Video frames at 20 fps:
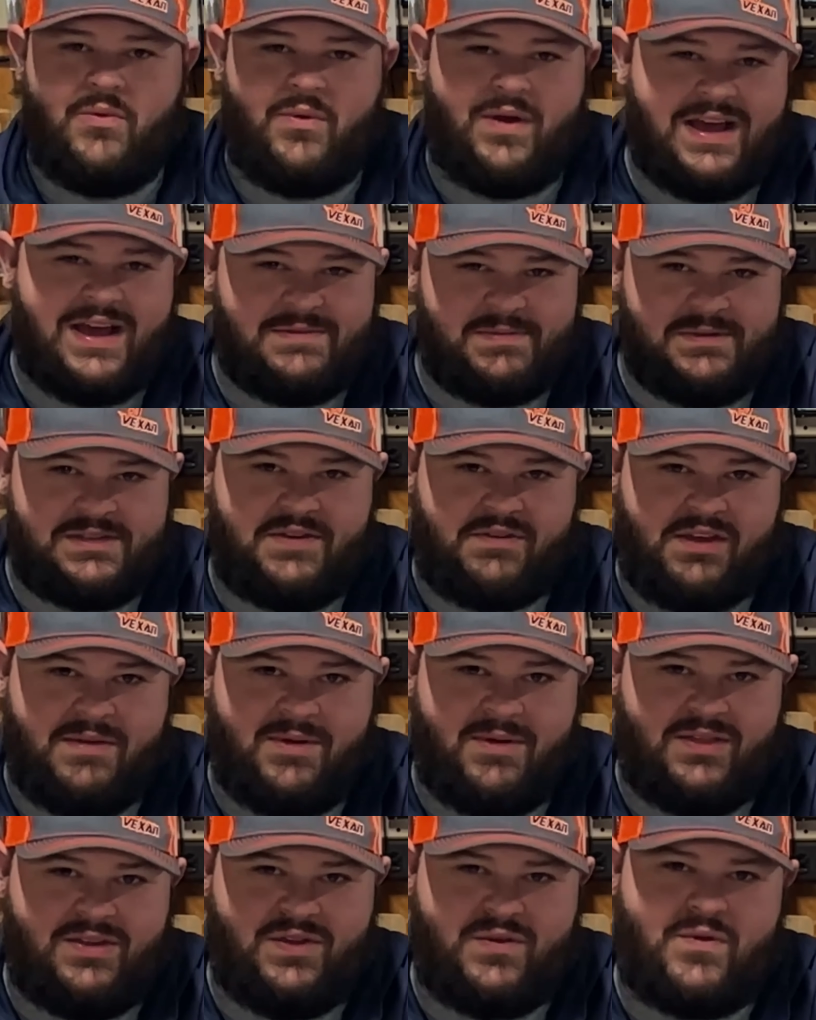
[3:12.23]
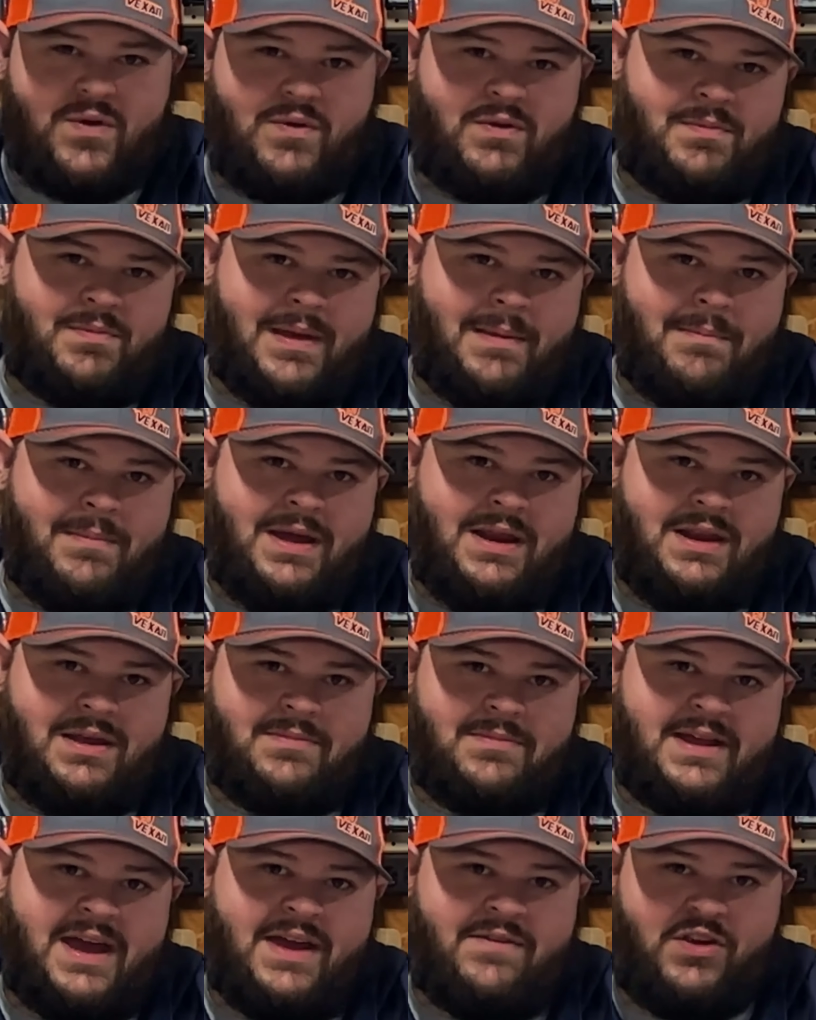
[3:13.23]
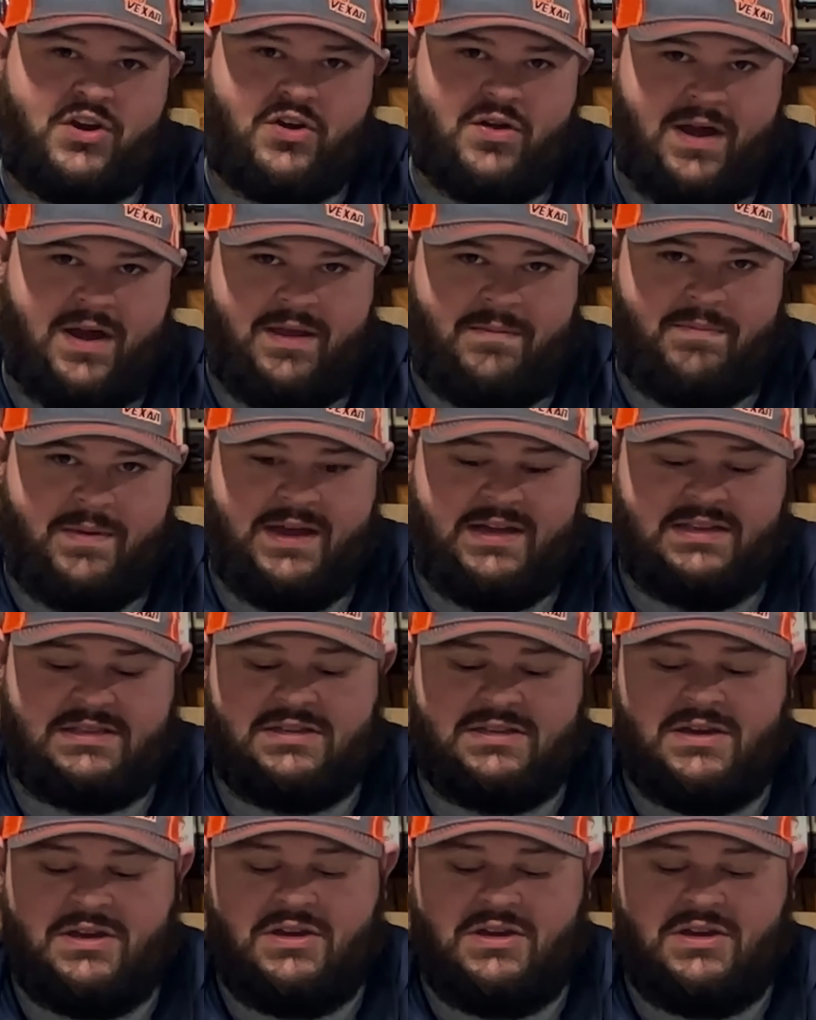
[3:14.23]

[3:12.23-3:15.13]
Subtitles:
What I specifically bought this for was my medium diving crankbaits.